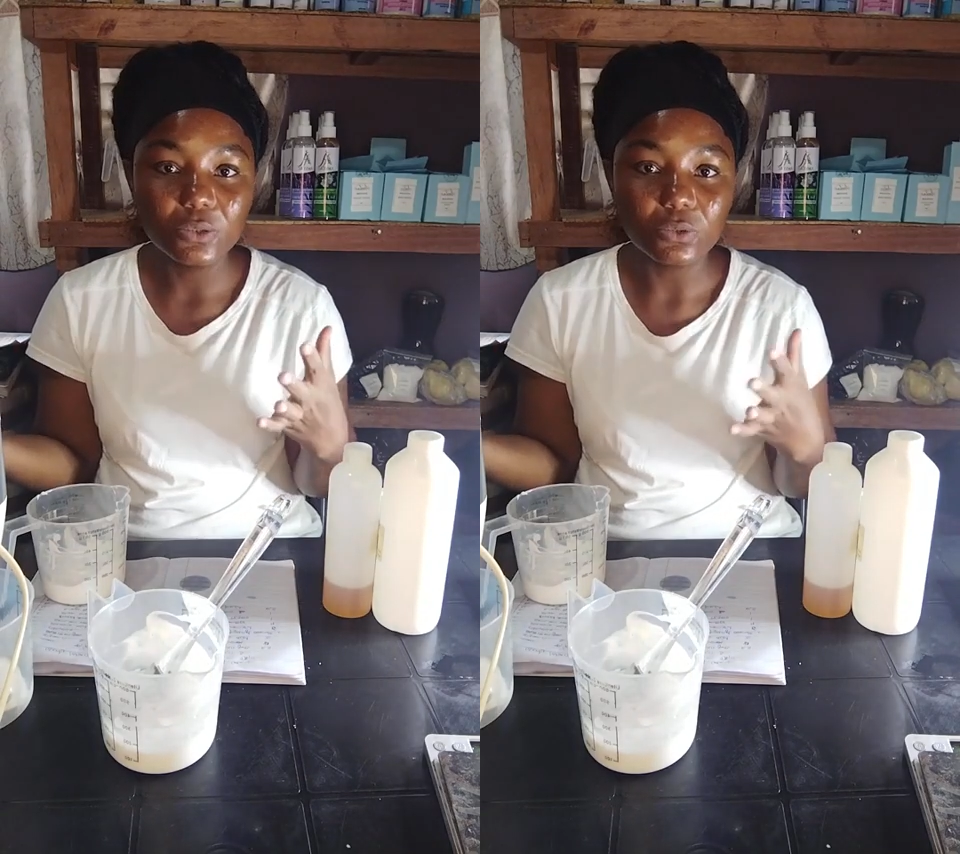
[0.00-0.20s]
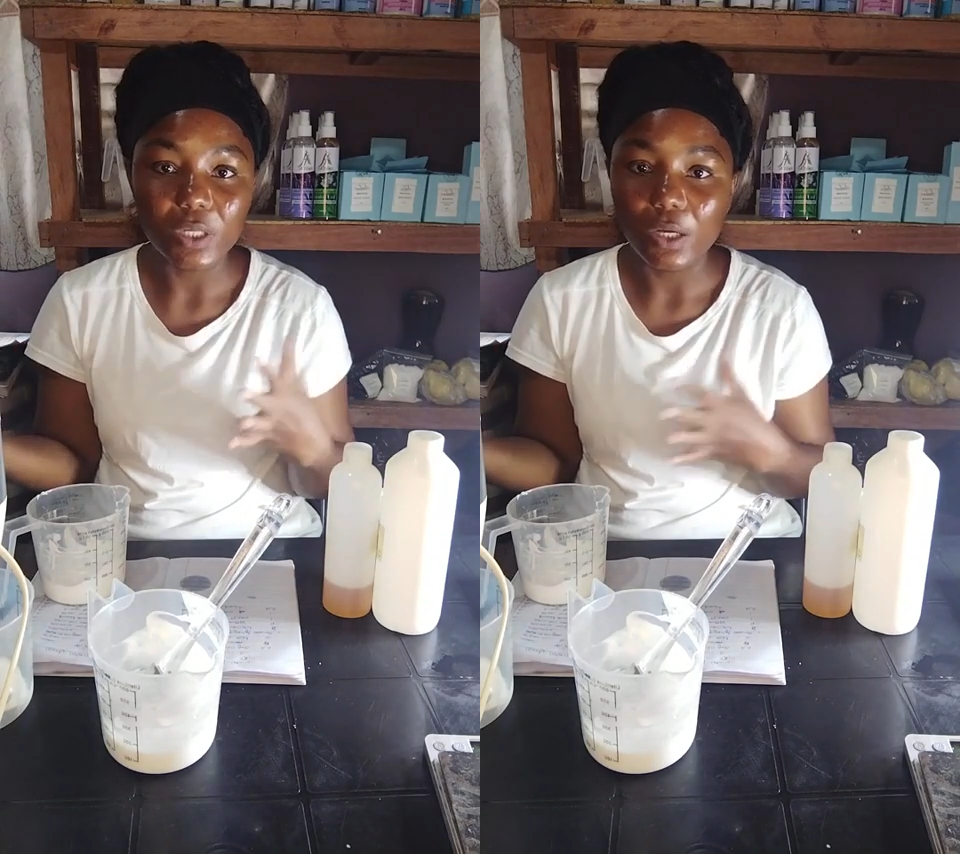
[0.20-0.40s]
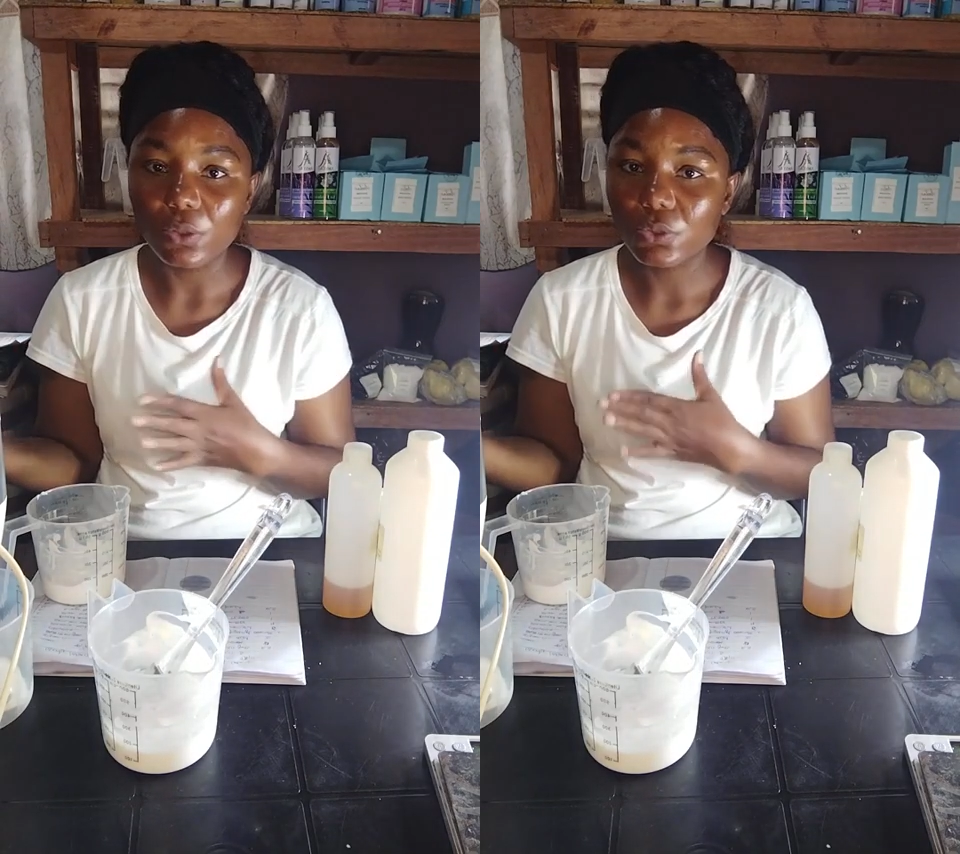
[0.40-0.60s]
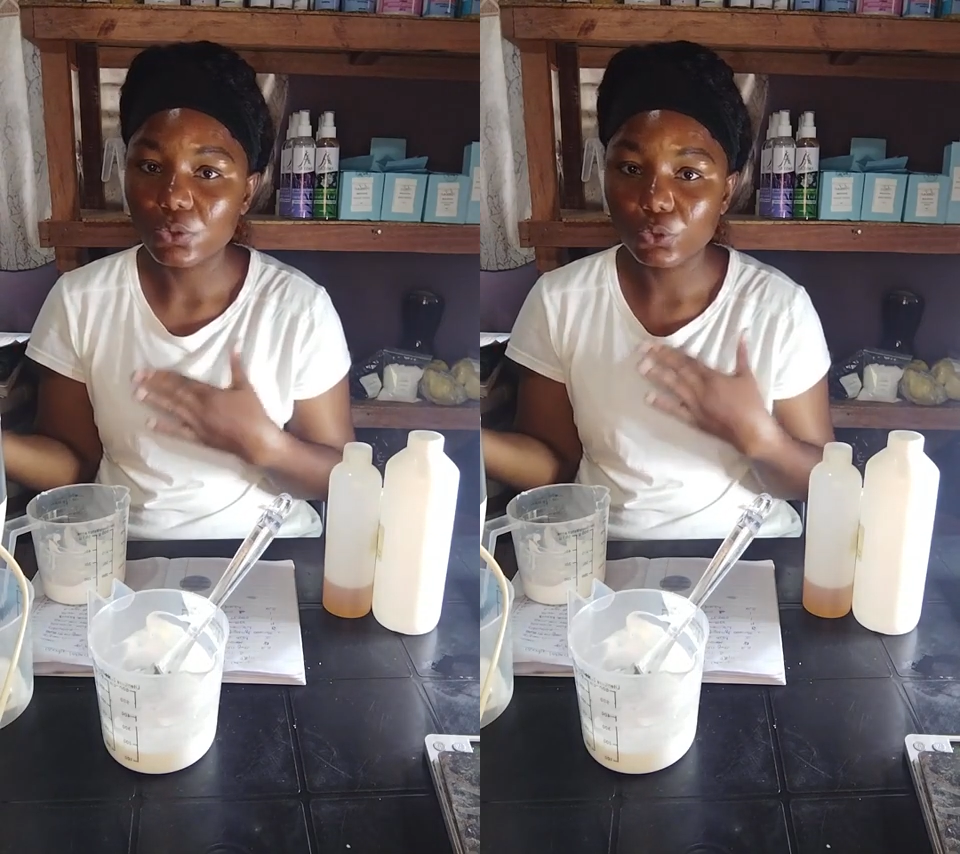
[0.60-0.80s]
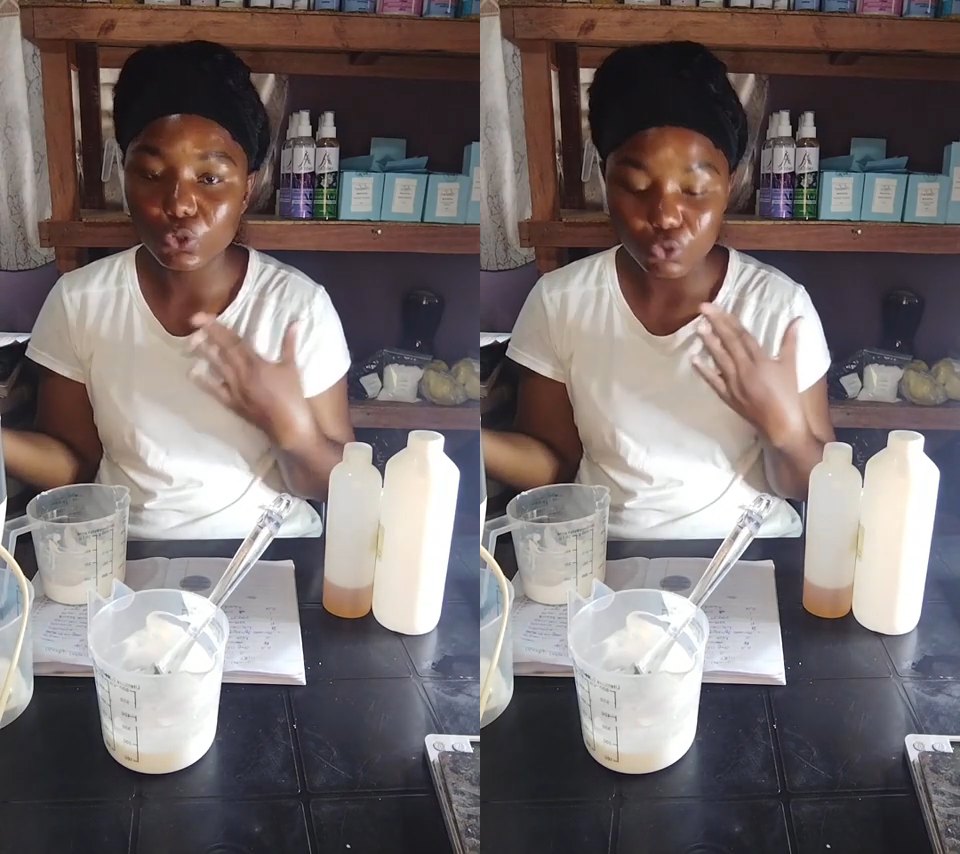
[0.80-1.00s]
you can
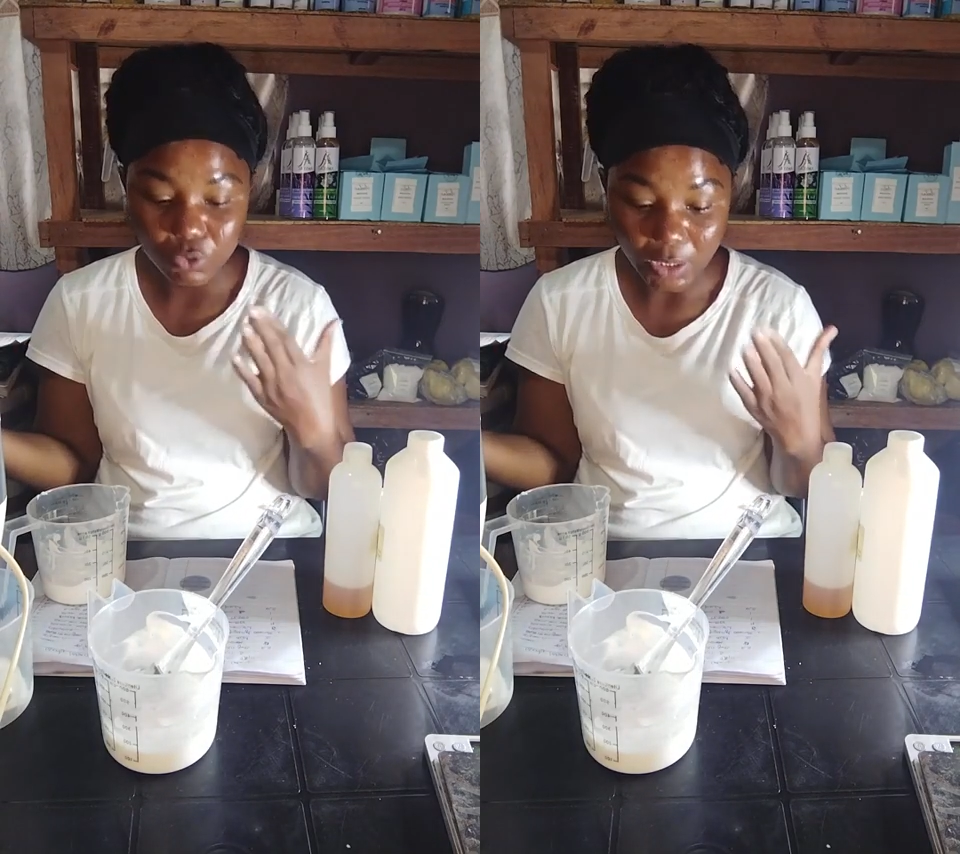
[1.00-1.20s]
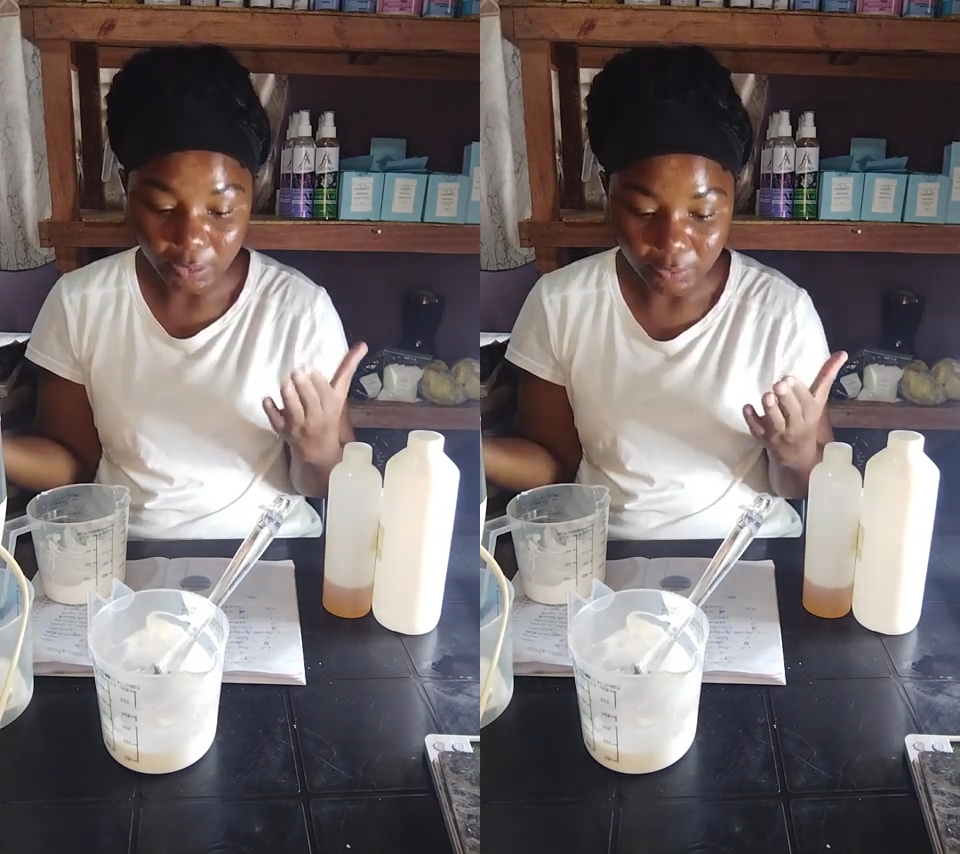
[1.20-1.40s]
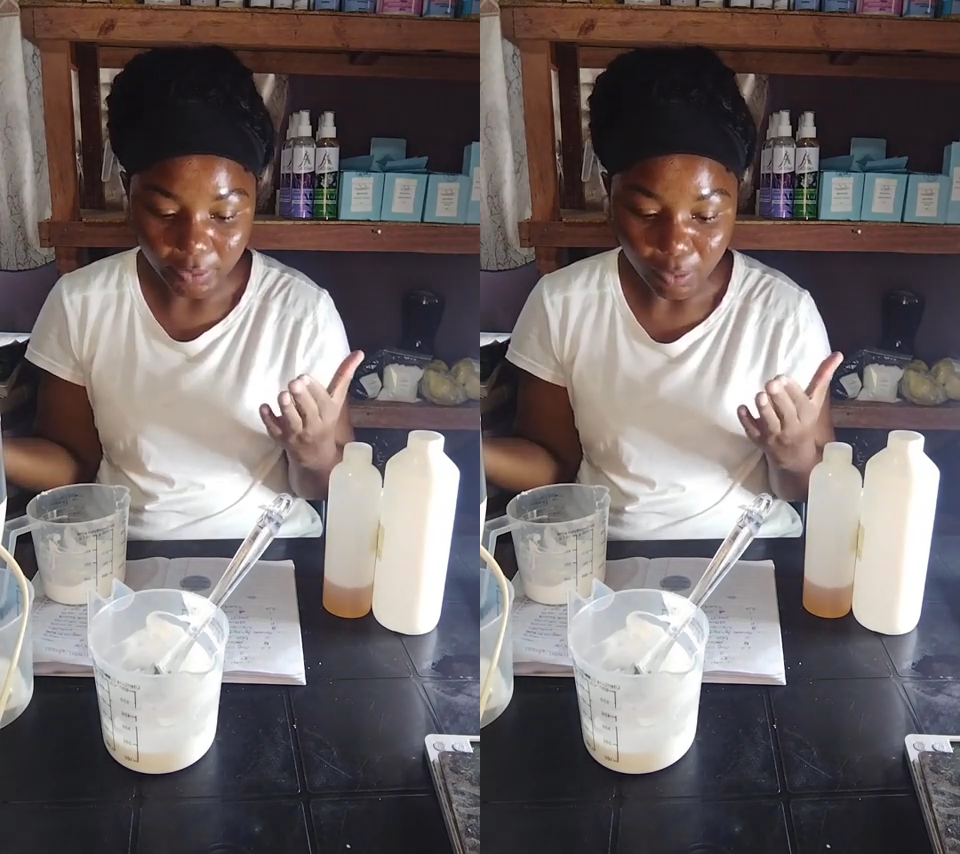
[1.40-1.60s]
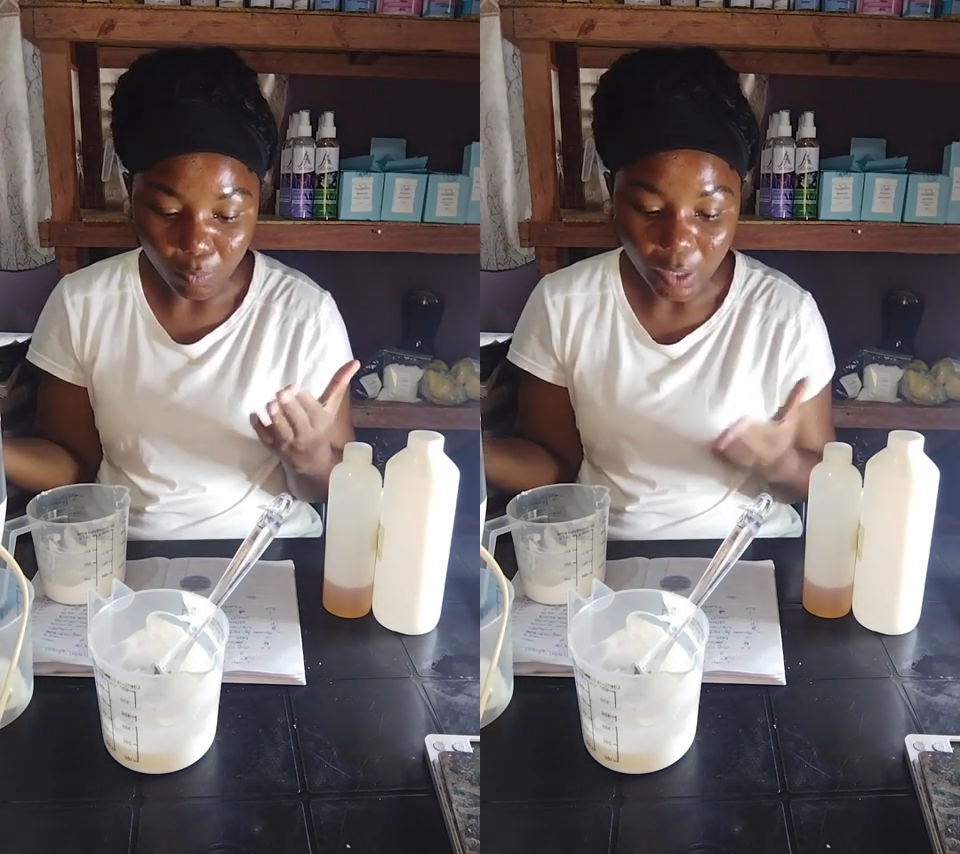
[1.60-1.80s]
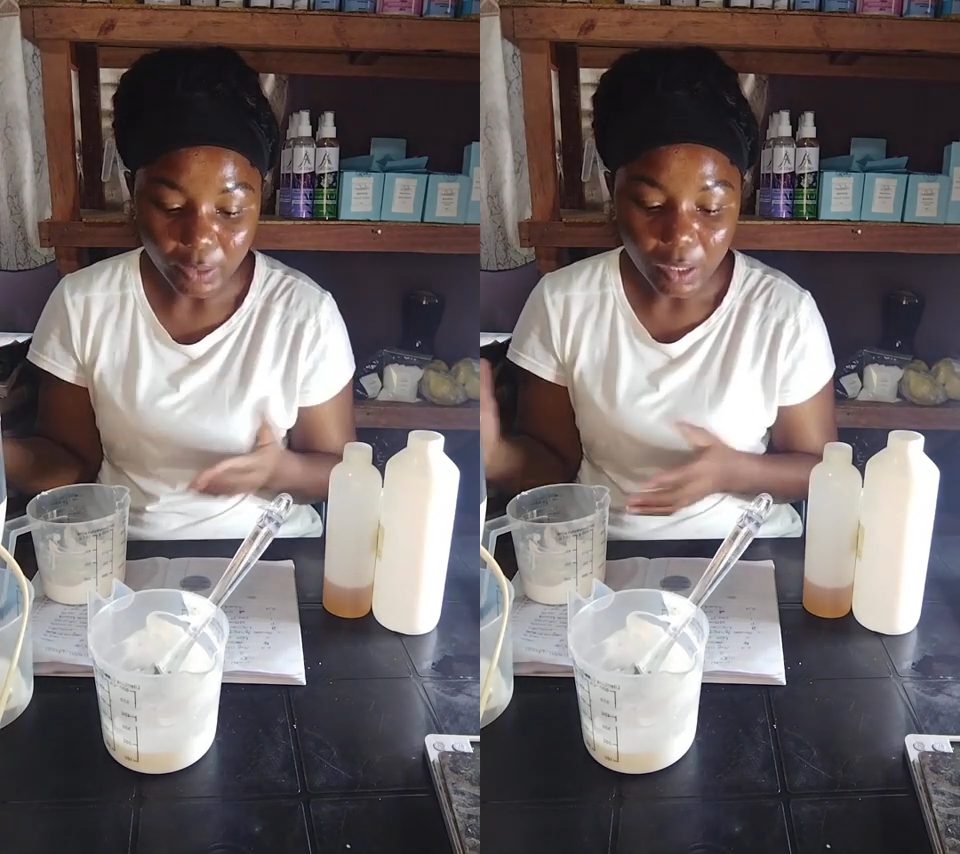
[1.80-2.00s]
also choose another
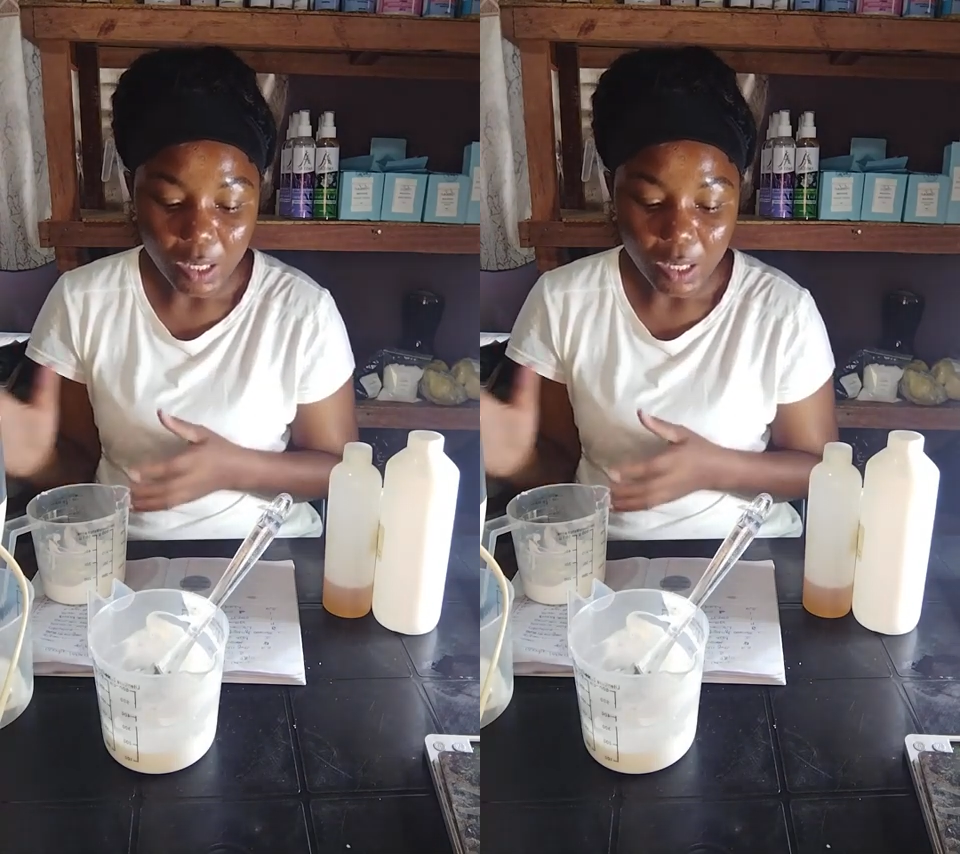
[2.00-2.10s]
one.